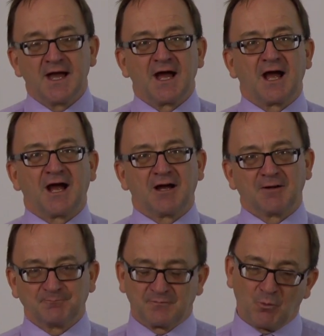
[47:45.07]

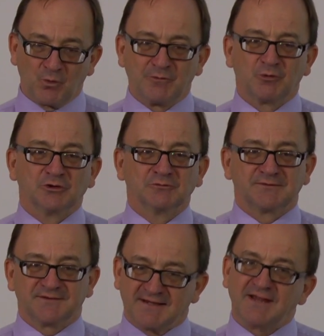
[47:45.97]
Uh, We will
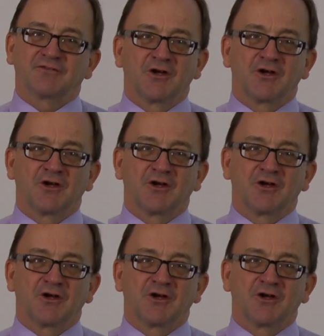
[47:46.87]
take